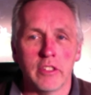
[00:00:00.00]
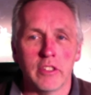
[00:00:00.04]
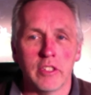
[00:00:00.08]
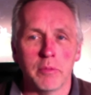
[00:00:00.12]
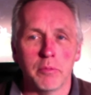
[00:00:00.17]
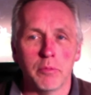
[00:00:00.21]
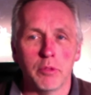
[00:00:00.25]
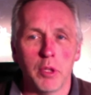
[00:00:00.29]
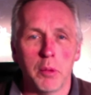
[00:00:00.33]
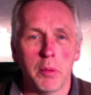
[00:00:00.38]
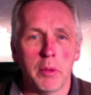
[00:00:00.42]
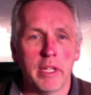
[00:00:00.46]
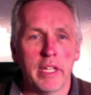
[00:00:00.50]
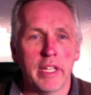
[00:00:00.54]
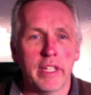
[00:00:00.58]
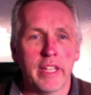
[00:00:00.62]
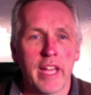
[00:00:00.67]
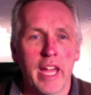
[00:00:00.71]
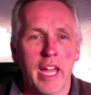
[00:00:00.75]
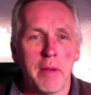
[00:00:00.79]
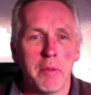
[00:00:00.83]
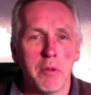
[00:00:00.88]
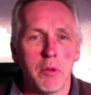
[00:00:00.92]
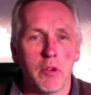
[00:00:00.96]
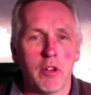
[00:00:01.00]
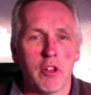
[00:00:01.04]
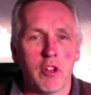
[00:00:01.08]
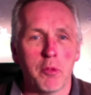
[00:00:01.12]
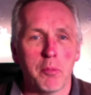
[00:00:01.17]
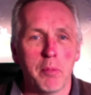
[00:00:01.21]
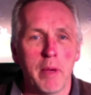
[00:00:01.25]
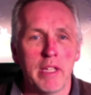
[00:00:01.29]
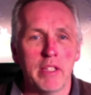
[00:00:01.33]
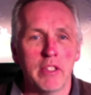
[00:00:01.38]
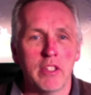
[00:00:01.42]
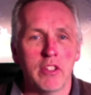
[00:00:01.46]
and probably a game they were
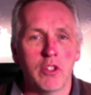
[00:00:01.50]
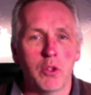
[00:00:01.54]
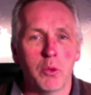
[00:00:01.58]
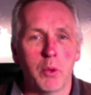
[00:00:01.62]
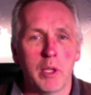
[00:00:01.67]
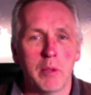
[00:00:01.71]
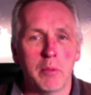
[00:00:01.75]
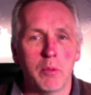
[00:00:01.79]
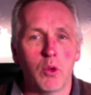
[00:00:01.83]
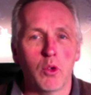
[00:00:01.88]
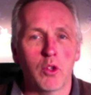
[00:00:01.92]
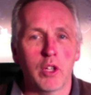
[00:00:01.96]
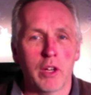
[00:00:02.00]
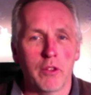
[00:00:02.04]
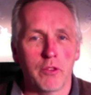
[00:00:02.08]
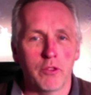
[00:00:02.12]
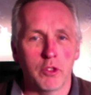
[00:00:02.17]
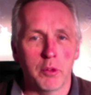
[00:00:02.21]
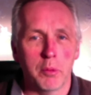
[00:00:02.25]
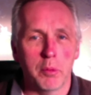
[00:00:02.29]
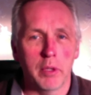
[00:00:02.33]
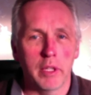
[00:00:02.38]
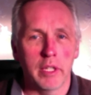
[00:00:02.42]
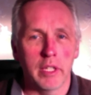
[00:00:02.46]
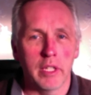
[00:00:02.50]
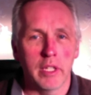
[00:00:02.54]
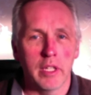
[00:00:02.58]
expected to win more comfortably,